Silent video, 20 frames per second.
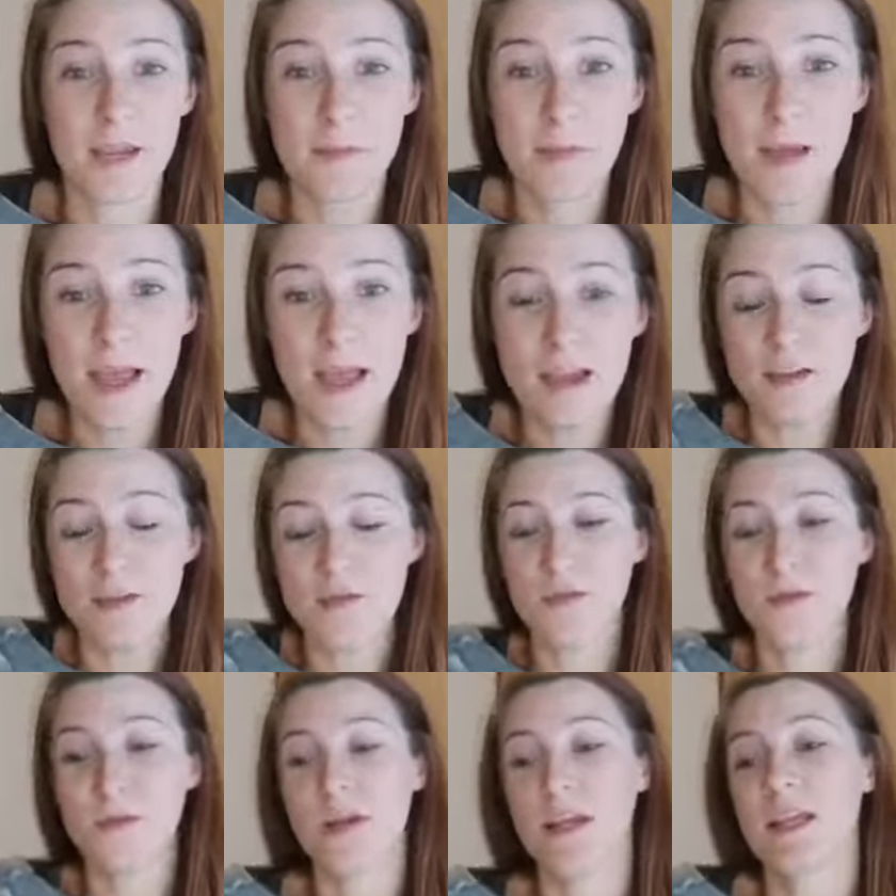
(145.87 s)
page
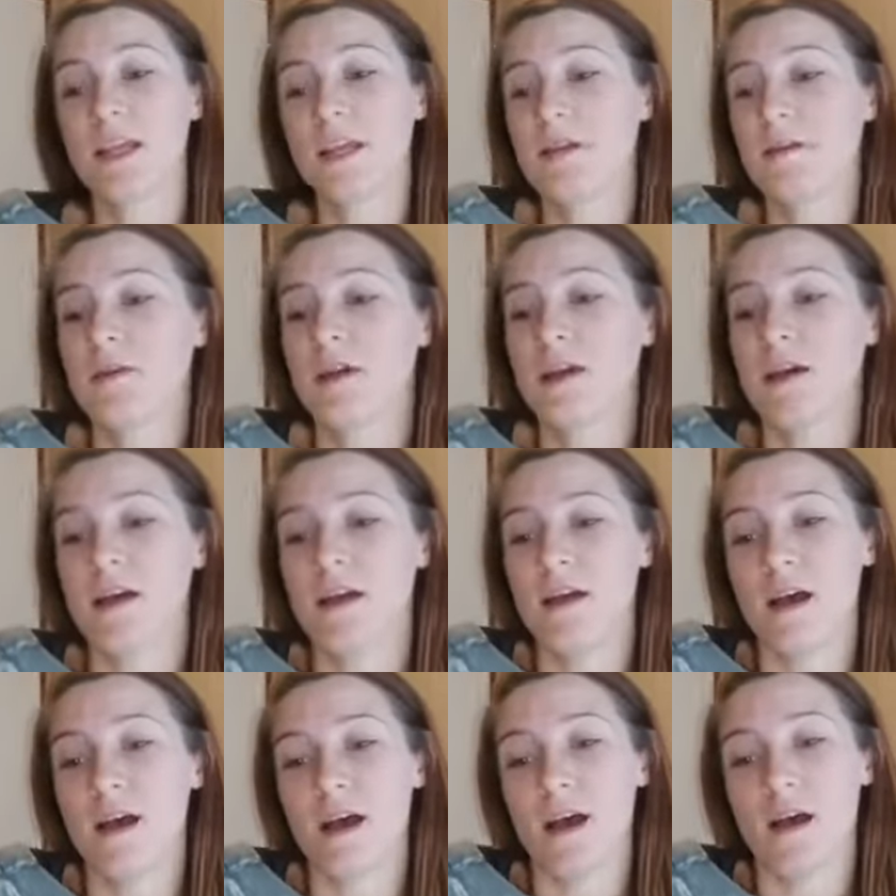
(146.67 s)
for you
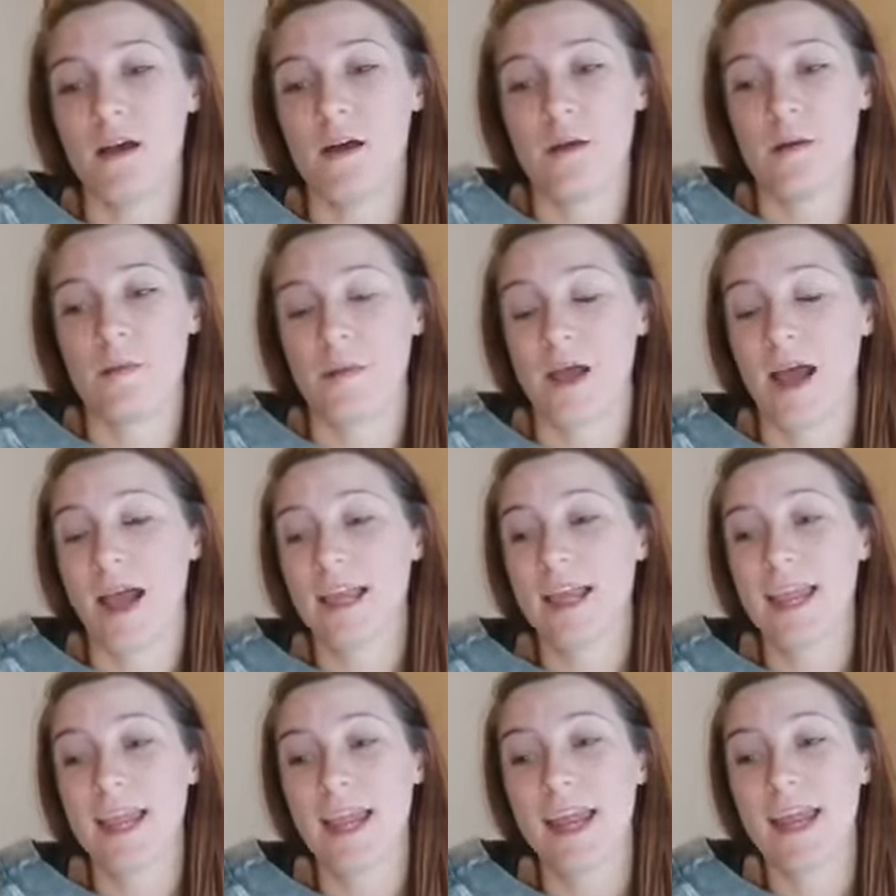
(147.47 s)
um, I
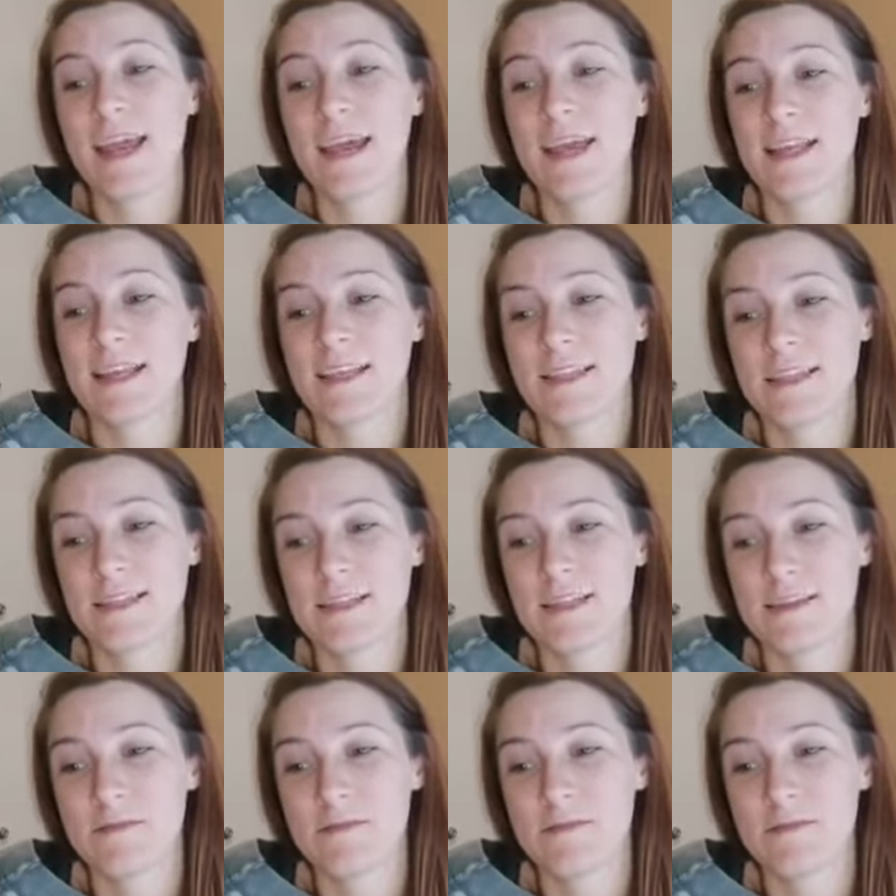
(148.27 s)
can't